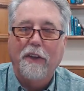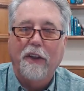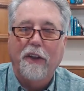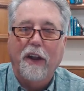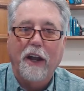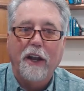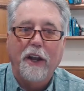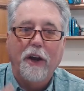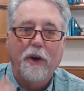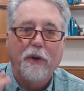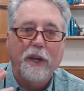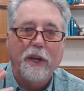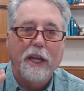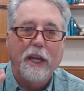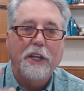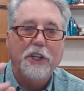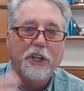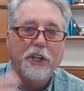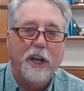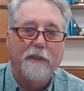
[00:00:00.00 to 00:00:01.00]
that I know
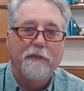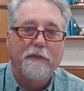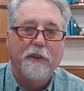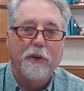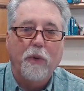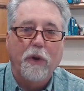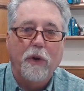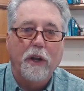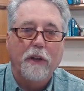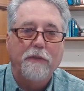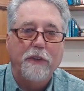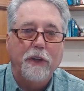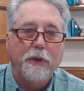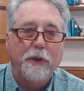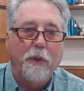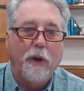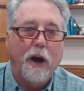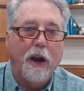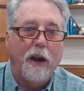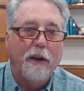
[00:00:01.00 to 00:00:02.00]
each and every one of
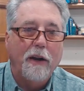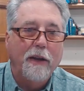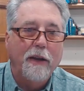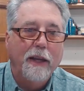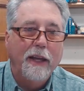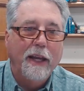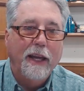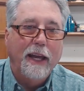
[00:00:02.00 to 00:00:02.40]
you are,